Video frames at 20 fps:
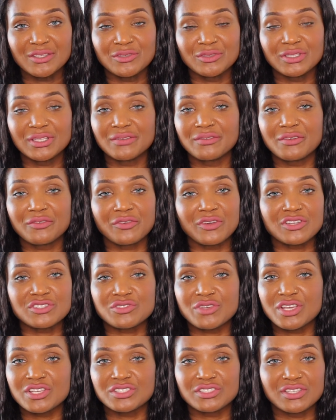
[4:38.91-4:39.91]
You leave the
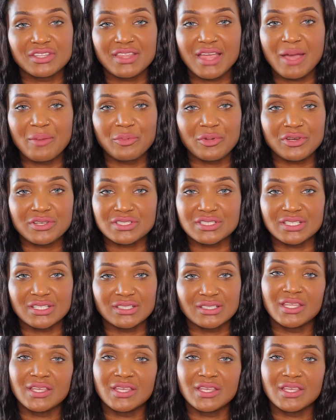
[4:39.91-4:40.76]
frustration to that person.